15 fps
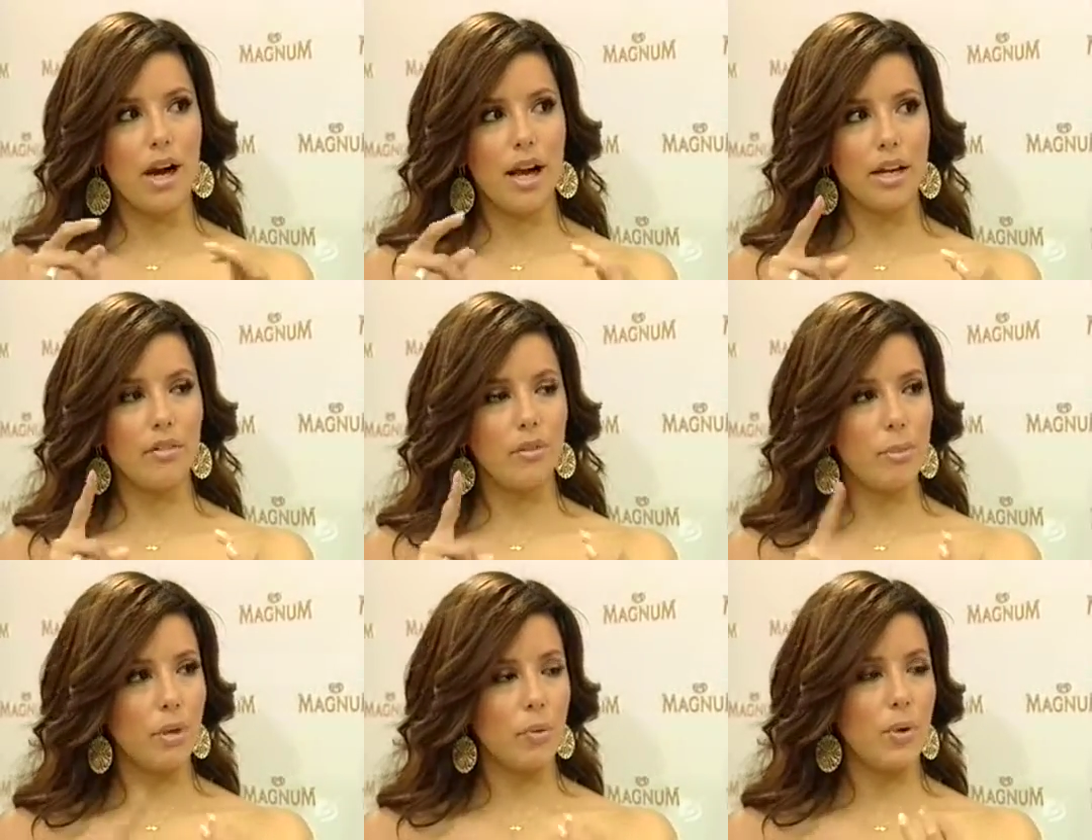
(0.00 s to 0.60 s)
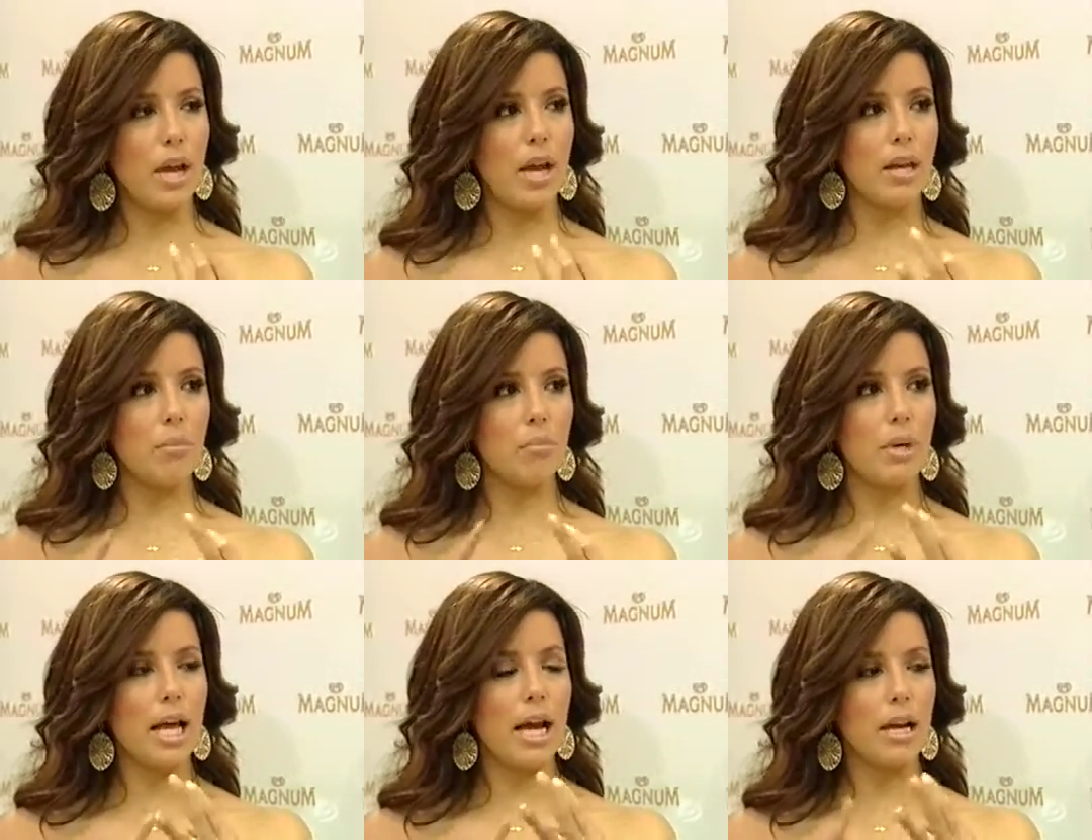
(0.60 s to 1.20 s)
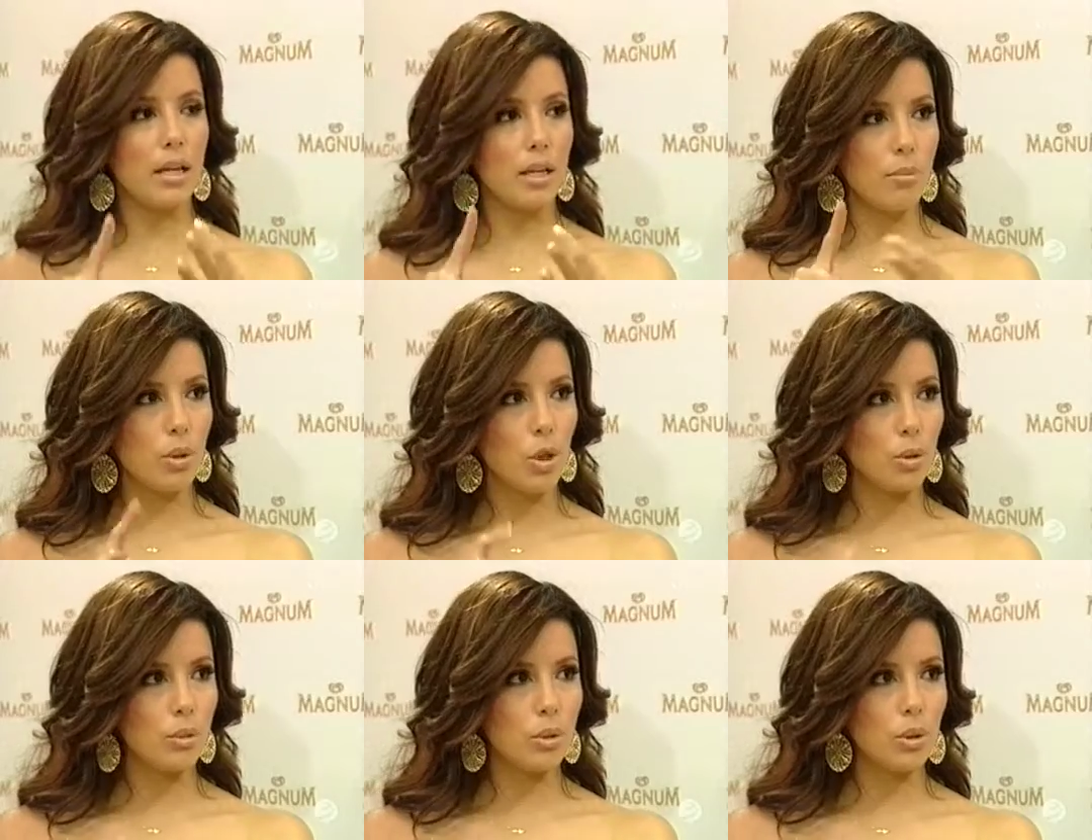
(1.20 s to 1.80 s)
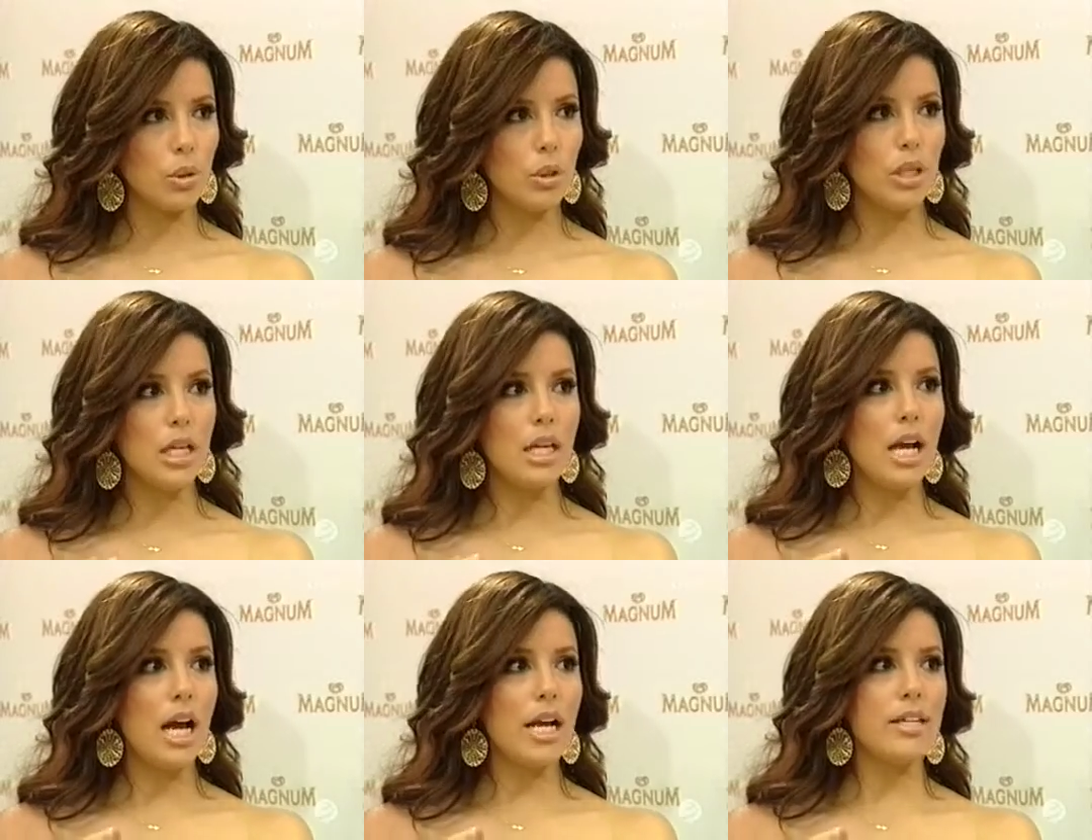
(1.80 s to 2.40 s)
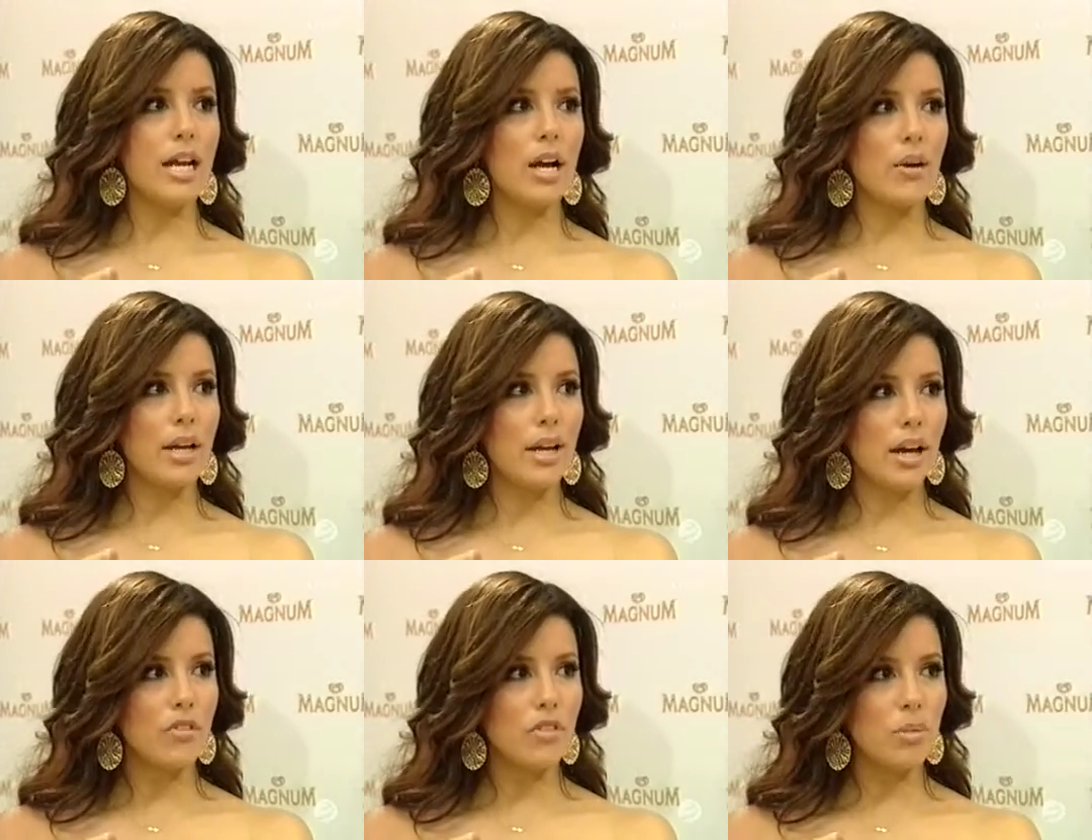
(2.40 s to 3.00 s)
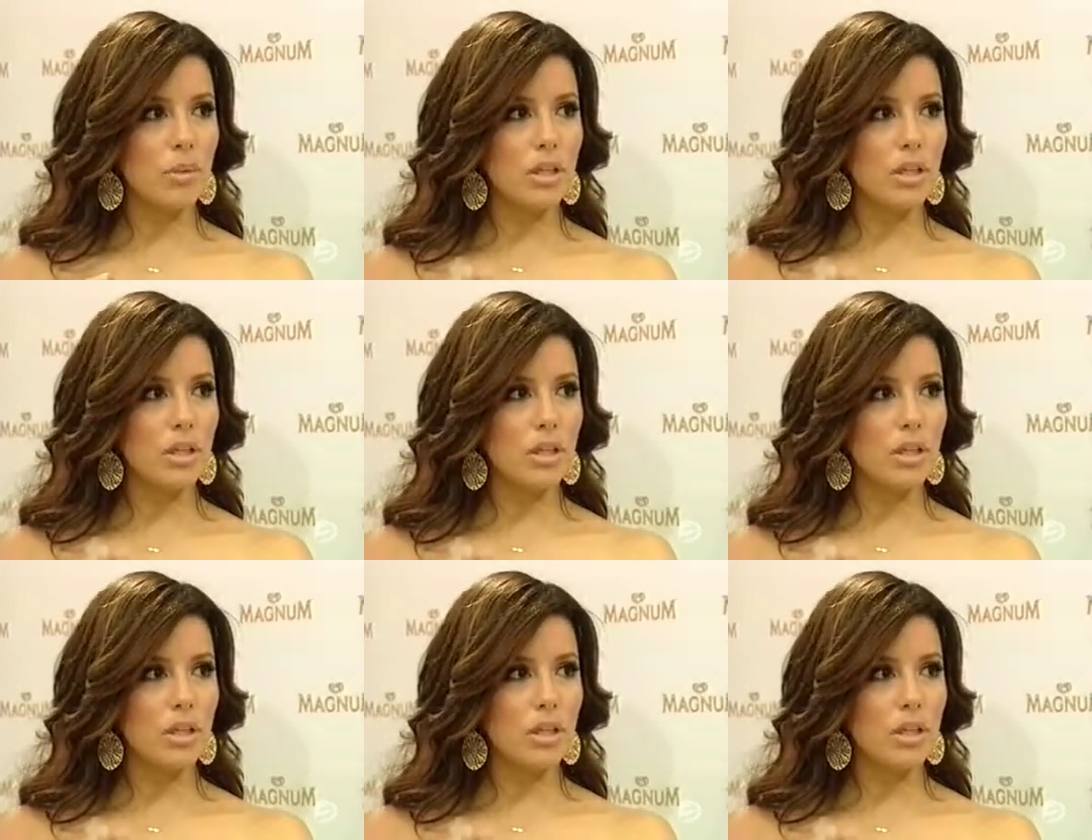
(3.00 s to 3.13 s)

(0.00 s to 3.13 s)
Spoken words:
I have them in red and black and purple, and now I have